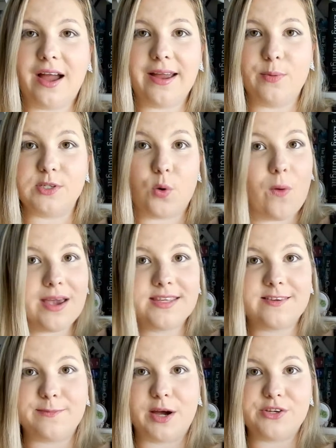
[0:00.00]
It was a
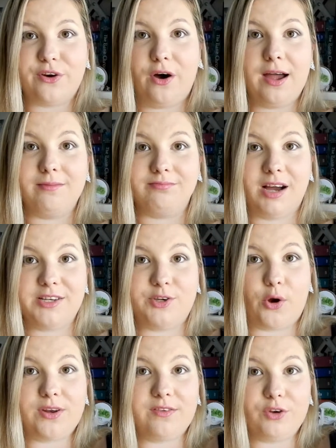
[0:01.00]
waste of my time. I
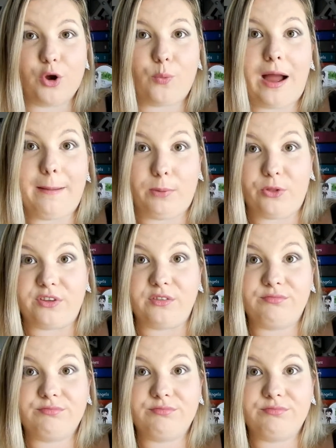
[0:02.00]
don't even know why I bothered.